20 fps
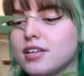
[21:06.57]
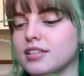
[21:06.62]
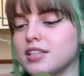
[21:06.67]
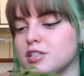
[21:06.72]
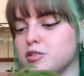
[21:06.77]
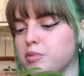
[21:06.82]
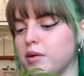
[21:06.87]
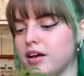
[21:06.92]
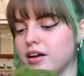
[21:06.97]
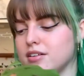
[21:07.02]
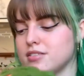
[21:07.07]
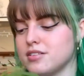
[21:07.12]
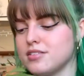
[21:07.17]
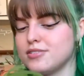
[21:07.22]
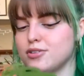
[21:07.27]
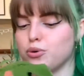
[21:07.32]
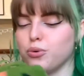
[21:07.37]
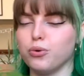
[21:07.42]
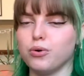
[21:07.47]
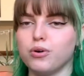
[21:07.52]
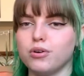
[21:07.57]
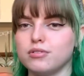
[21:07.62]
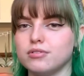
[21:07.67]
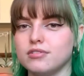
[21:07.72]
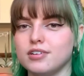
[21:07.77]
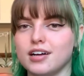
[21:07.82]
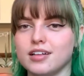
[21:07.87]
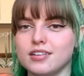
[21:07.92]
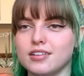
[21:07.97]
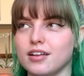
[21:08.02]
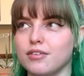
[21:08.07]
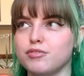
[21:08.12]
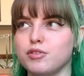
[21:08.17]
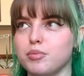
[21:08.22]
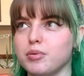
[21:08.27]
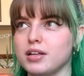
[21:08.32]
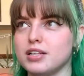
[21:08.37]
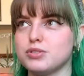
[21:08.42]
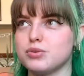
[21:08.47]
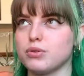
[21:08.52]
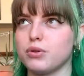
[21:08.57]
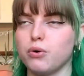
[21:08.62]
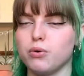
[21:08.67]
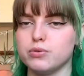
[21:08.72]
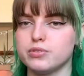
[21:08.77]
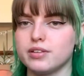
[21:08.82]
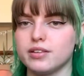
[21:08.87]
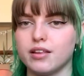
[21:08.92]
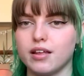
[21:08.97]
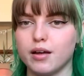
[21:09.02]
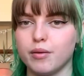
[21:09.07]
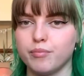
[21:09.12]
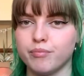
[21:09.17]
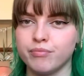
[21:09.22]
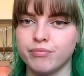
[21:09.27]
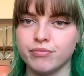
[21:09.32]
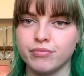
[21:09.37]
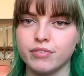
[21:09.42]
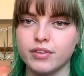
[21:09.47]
like this plant because it's cool. I love the plants with holes in them.